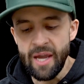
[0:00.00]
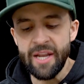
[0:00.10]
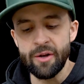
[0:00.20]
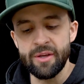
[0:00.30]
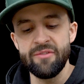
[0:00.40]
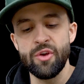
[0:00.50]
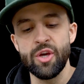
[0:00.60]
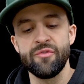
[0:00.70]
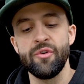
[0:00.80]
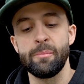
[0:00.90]
And it'll give you a
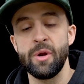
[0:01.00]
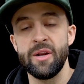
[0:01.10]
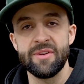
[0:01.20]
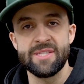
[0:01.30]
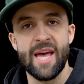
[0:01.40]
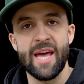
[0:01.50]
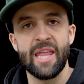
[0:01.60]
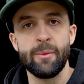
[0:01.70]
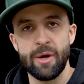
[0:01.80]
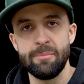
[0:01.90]
good footprint of
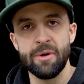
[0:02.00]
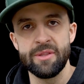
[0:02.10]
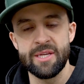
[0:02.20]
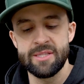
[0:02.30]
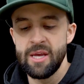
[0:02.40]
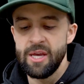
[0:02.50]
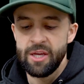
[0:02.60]
exactly where to put this,